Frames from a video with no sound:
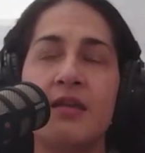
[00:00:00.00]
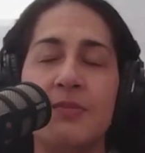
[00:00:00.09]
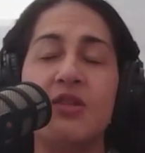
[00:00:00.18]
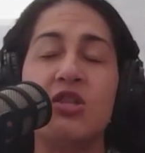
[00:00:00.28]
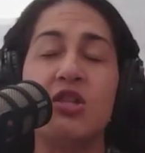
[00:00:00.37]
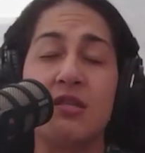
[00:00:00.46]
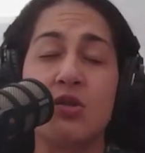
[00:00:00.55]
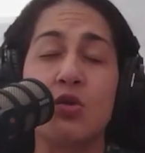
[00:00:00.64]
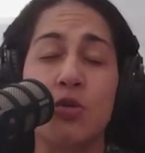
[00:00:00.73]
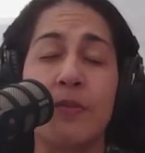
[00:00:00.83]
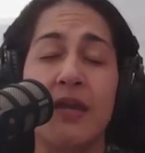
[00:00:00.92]
especially the
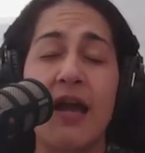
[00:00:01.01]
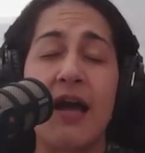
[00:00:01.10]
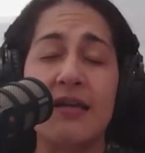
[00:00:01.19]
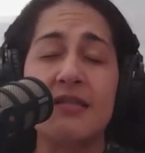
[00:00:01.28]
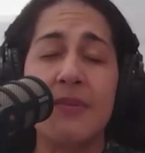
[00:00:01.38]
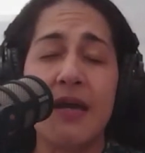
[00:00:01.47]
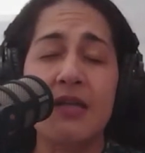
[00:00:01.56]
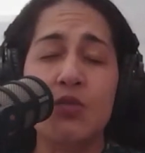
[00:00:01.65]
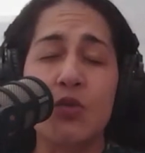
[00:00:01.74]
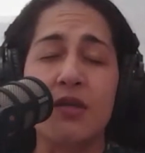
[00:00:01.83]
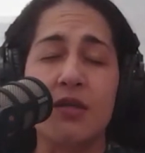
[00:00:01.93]
social media
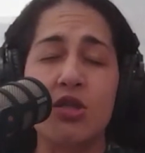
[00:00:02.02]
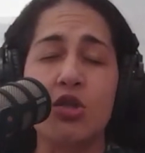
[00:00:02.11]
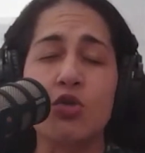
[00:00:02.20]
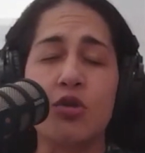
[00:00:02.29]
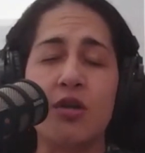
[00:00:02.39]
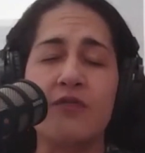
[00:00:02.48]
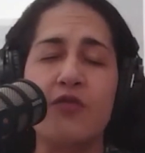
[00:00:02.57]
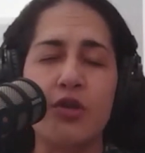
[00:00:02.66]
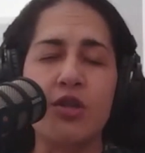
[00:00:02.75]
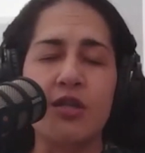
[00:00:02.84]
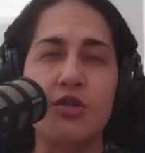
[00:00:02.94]
aspect, when children
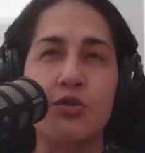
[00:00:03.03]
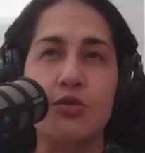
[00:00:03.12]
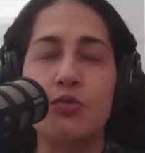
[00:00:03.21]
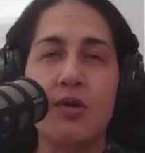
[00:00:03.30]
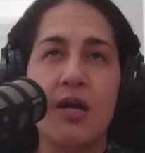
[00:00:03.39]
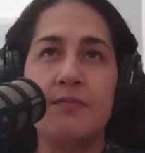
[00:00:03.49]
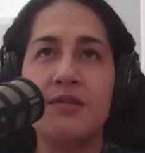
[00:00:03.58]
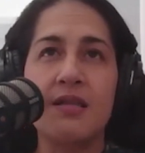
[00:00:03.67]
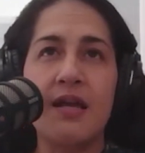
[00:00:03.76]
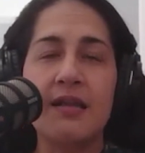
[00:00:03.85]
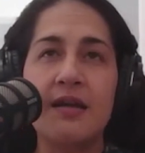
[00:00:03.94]
unfortunately do come to
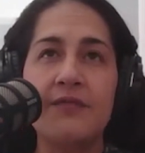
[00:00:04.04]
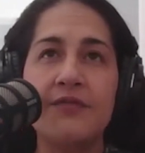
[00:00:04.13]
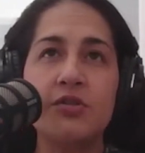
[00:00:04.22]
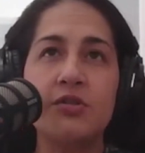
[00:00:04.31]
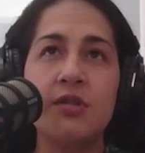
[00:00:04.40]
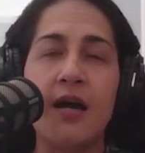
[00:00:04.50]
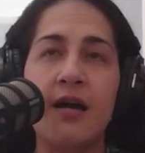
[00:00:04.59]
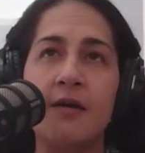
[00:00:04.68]
that level,